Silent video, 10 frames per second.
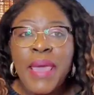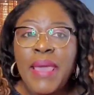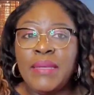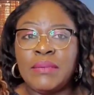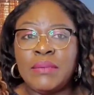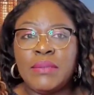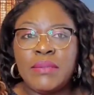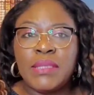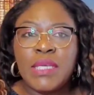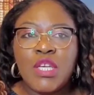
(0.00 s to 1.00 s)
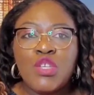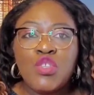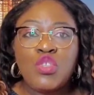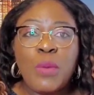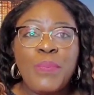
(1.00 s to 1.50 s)
Men,
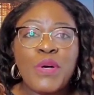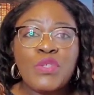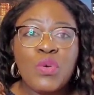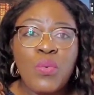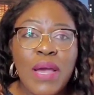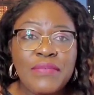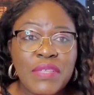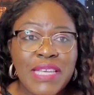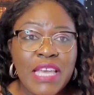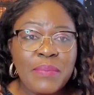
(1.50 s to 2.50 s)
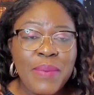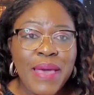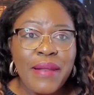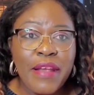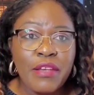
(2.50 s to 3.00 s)
support your wife to get
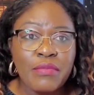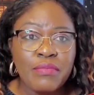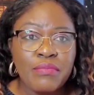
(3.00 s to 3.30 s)
better.